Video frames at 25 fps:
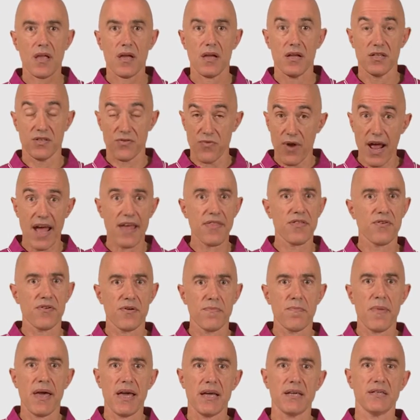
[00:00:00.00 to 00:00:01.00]
It's rather
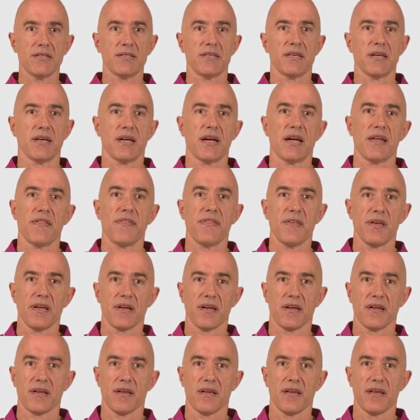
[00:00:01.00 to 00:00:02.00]
amazing, I
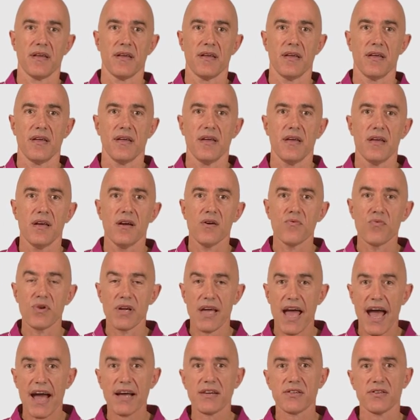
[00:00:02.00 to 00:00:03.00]
think.
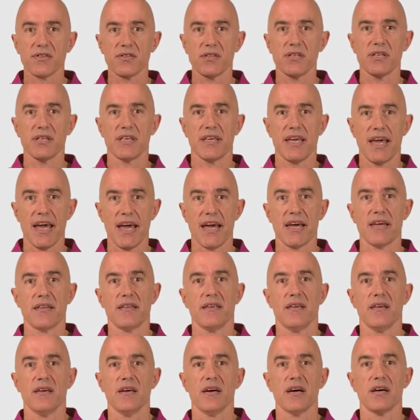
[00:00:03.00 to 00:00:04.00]
We actually get
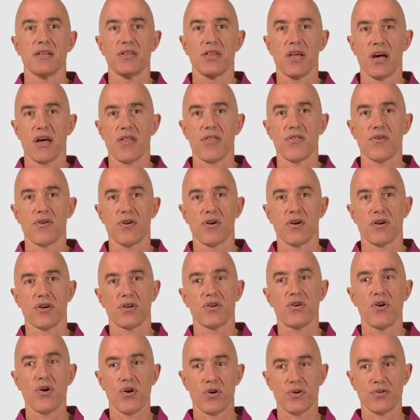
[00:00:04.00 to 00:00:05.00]
another
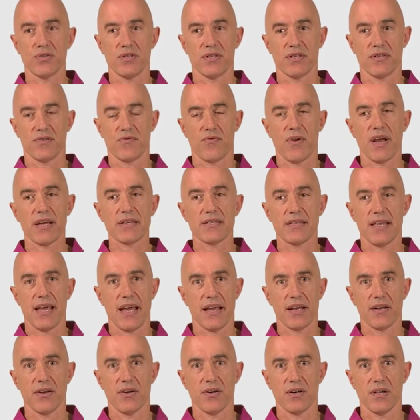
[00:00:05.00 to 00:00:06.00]
golden
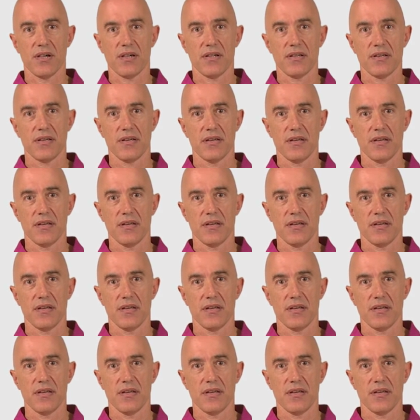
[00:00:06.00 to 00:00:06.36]
rectangle.